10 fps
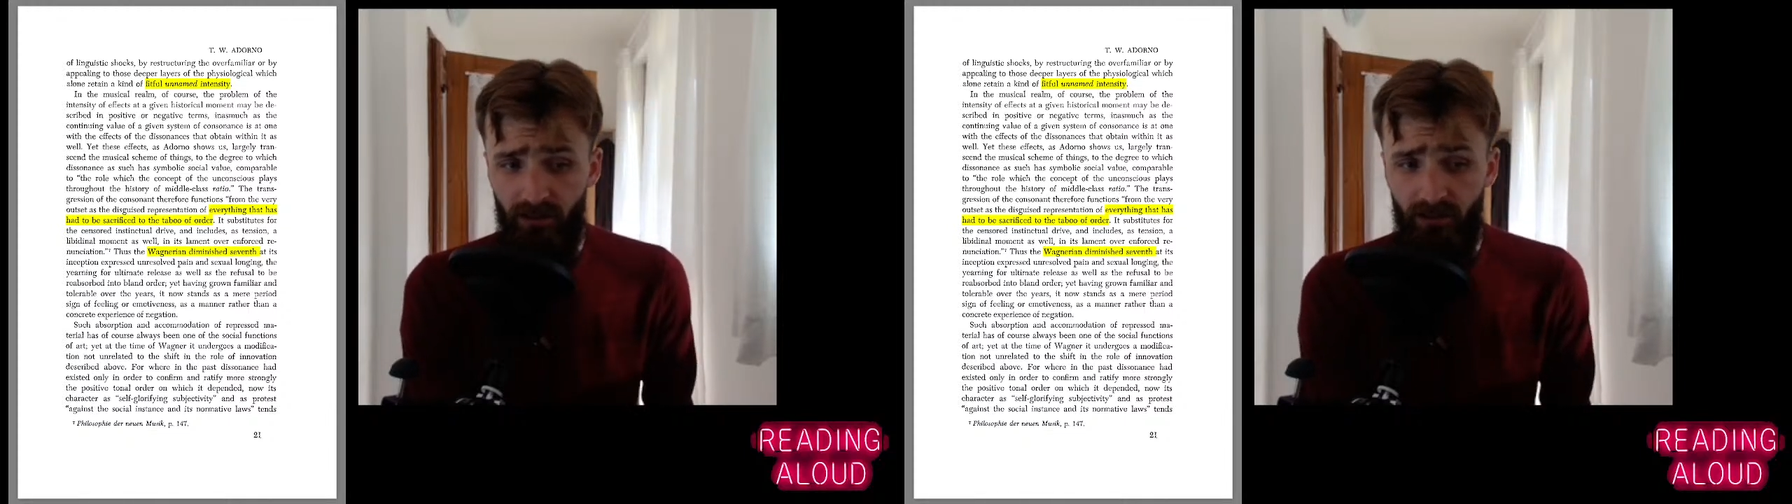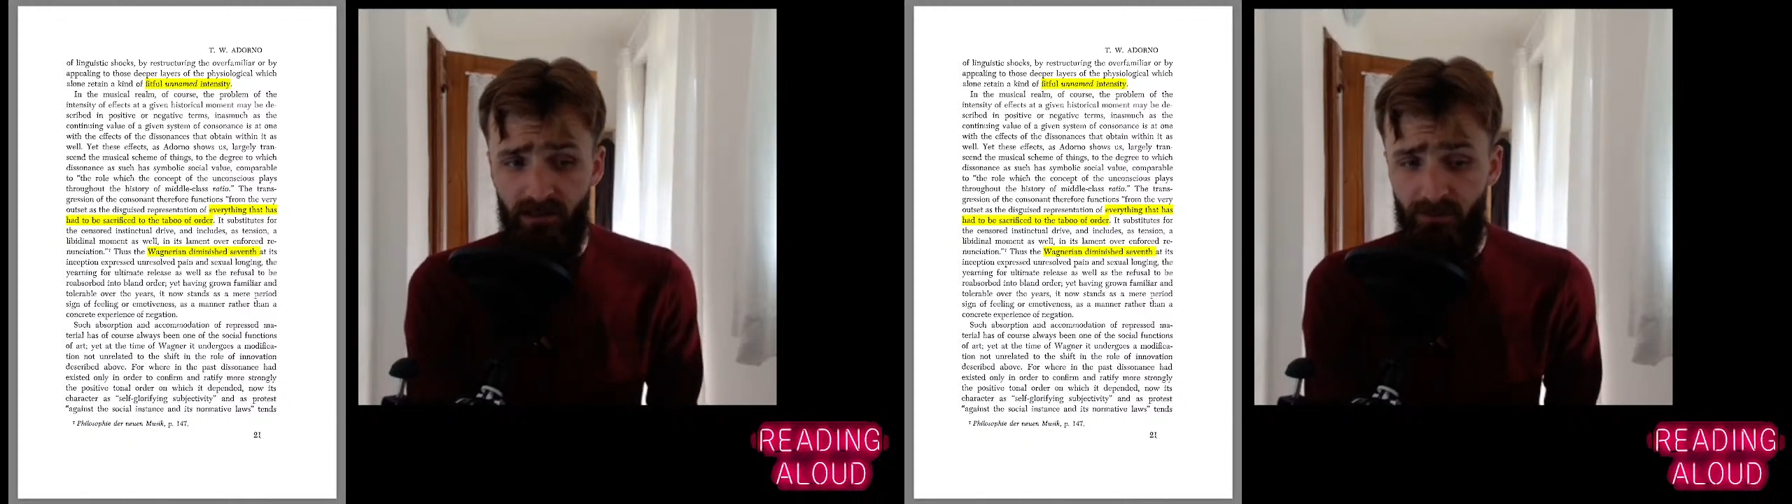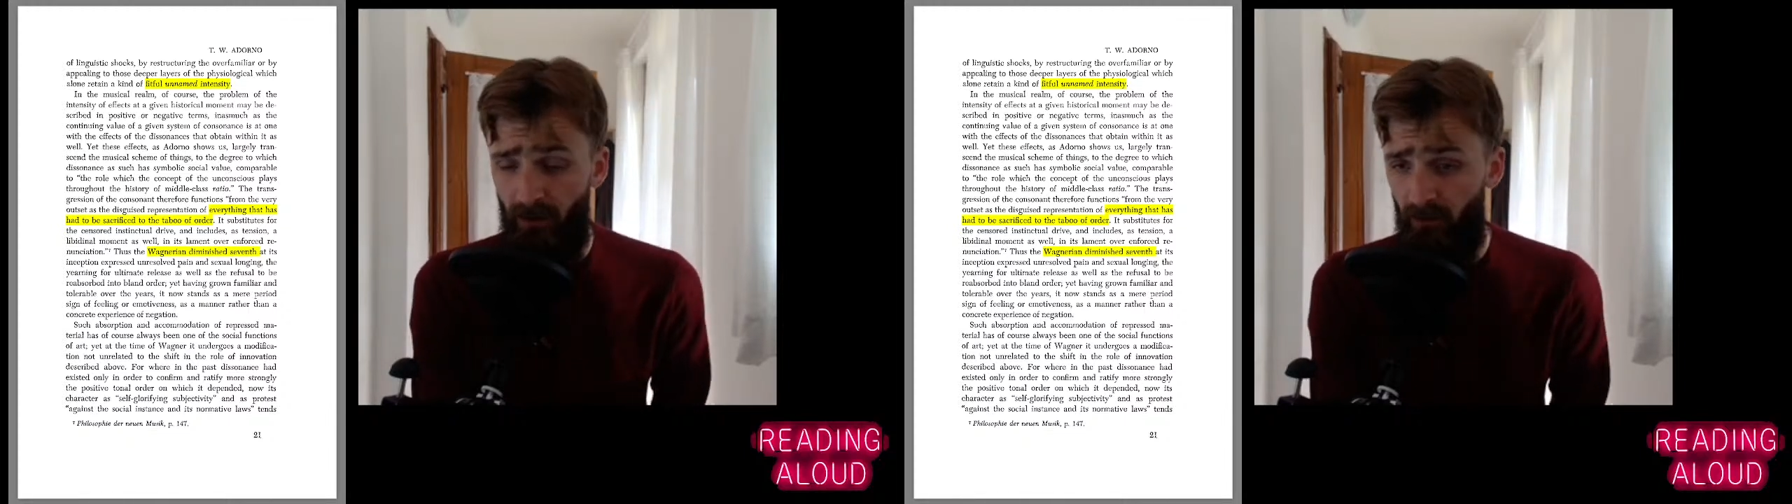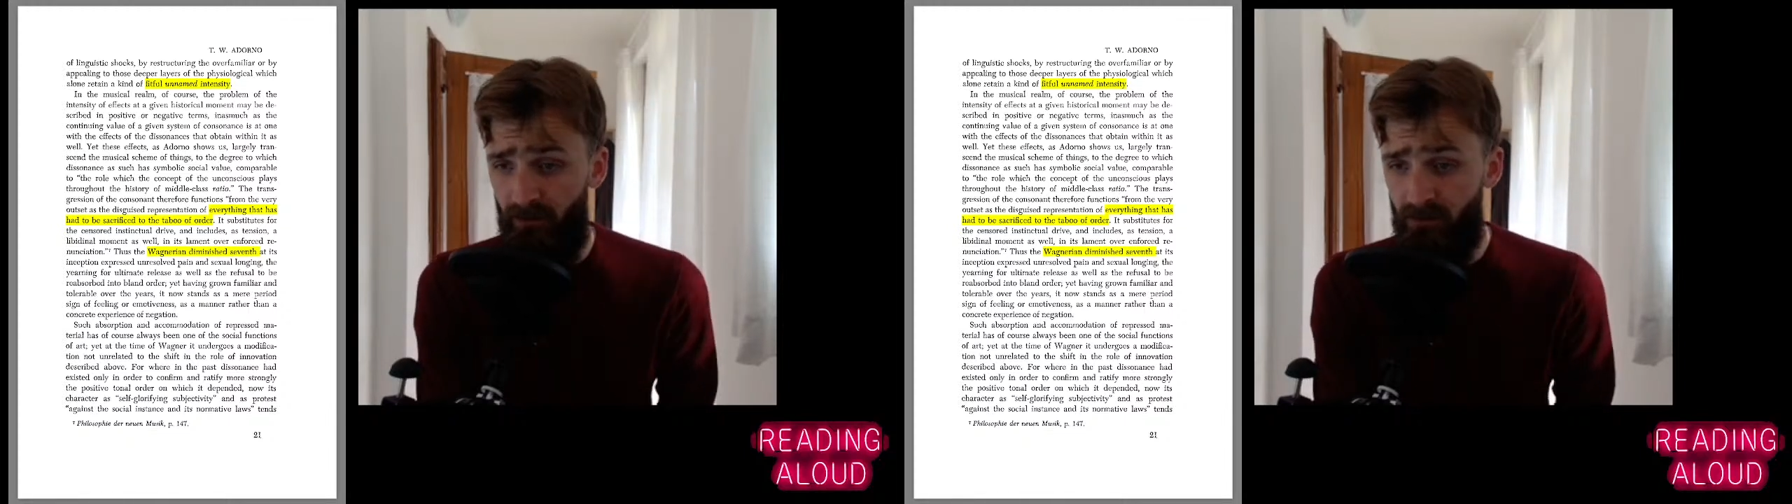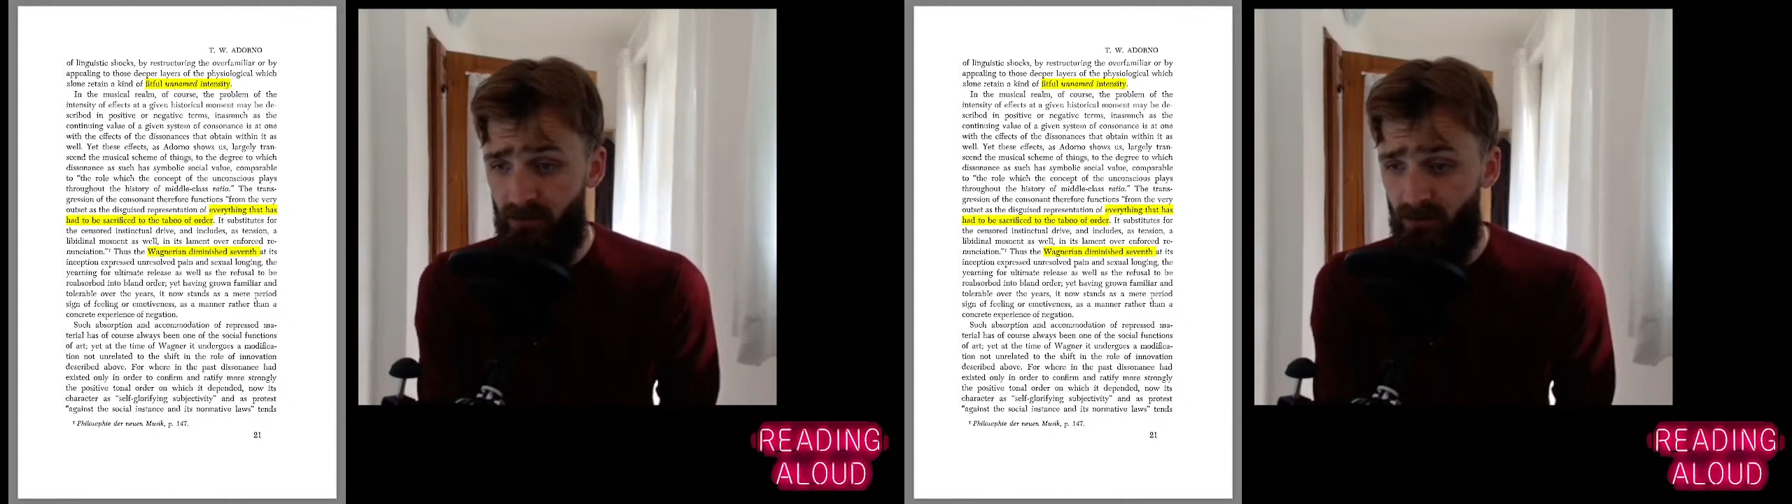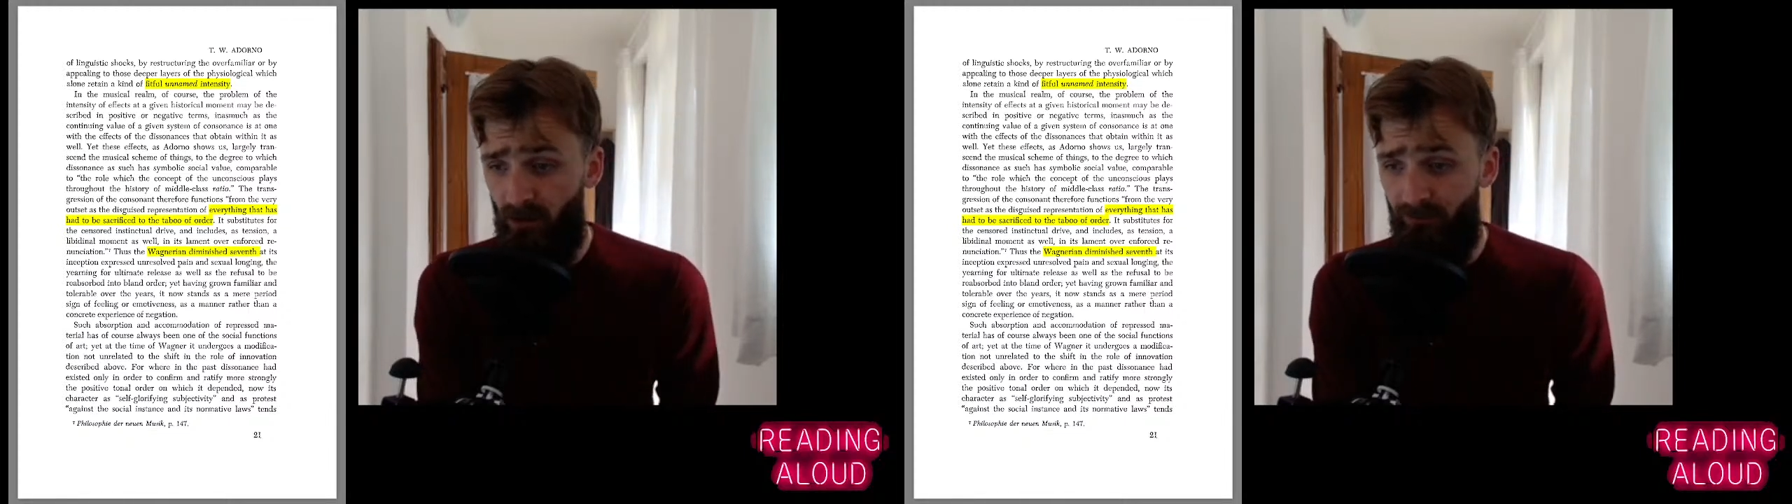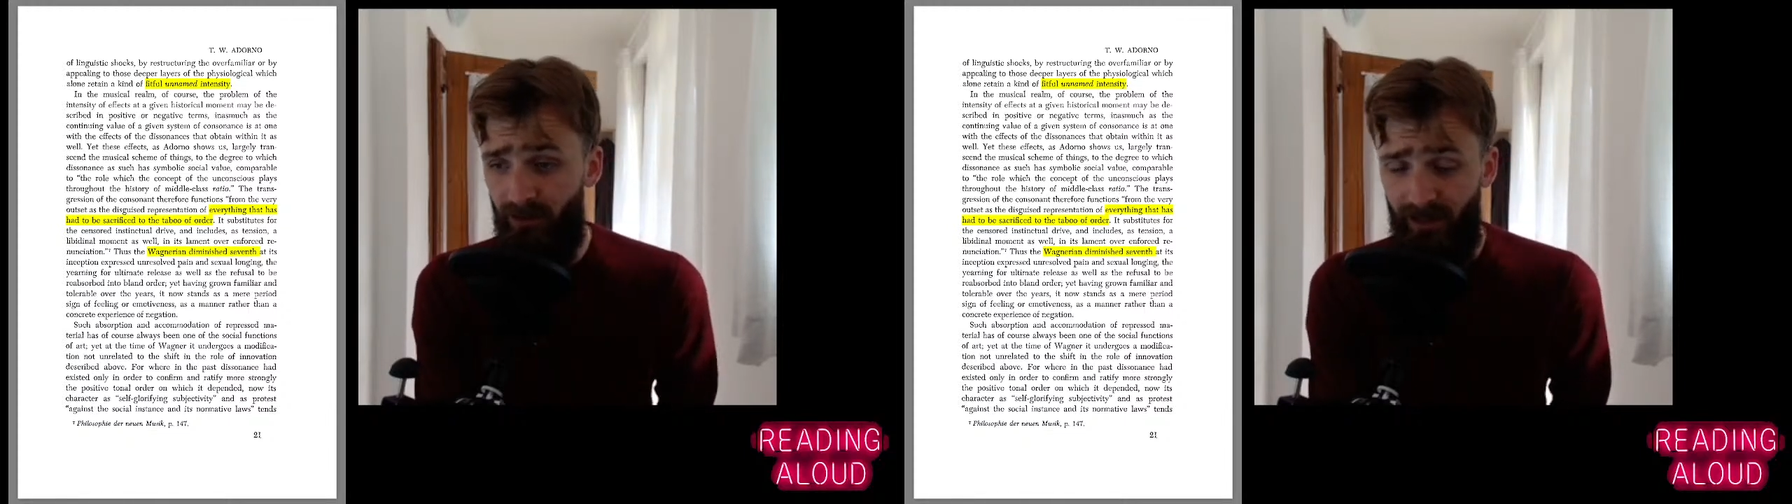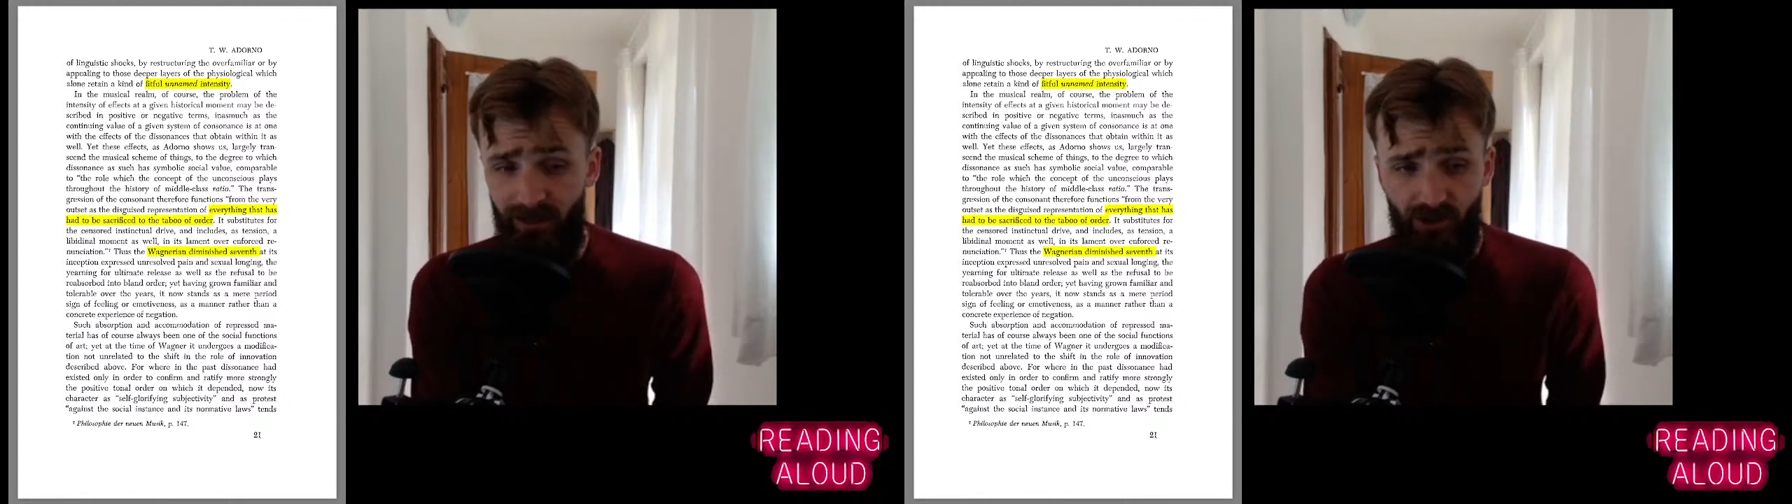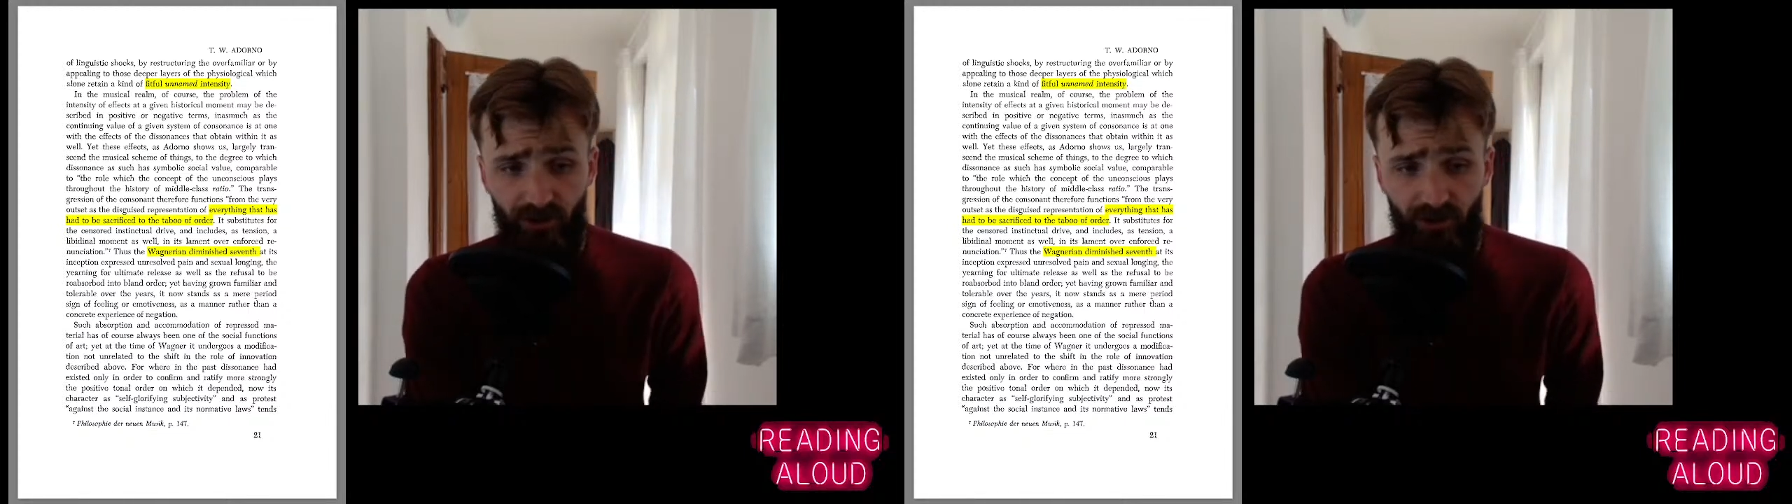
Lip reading: experience of negation.